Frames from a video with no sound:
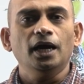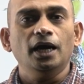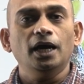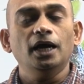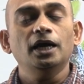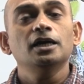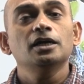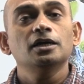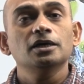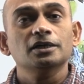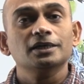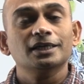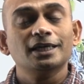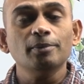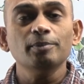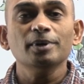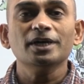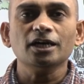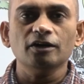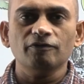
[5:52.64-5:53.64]
And
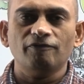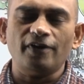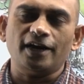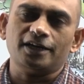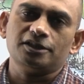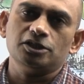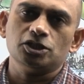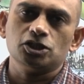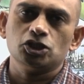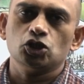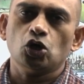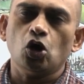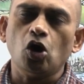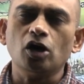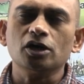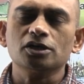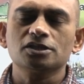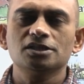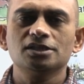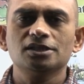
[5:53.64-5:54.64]
chemical factors,
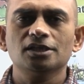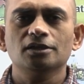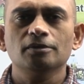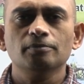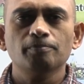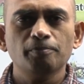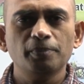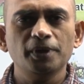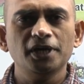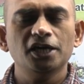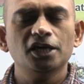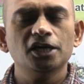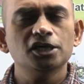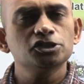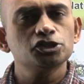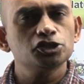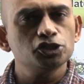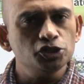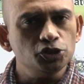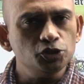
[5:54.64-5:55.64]
oxygen,
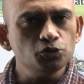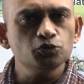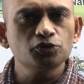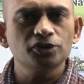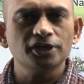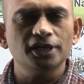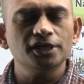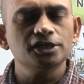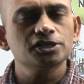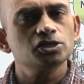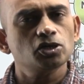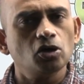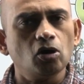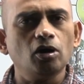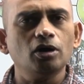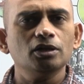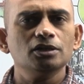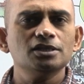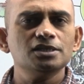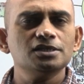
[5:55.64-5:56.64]
pH, nutrients,
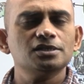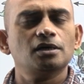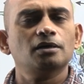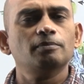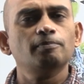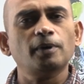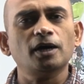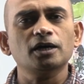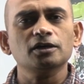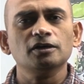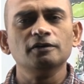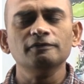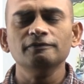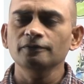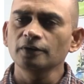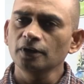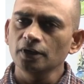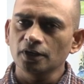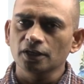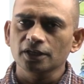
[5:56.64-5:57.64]
all these are part of
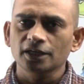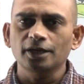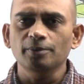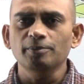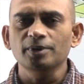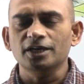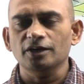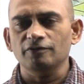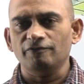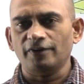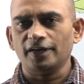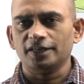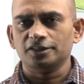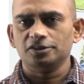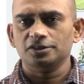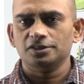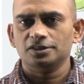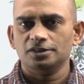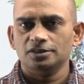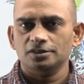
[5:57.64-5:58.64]
chemical
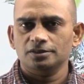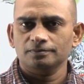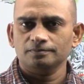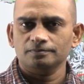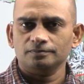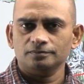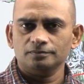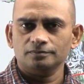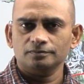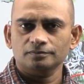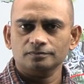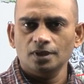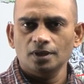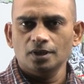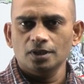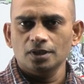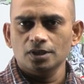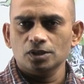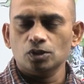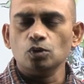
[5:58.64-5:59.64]
factors.
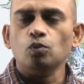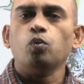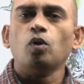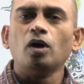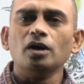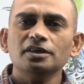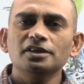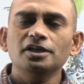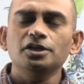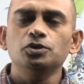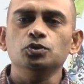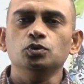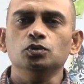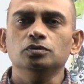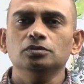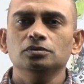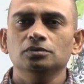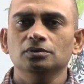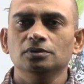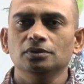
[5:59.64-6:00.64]
So what they do?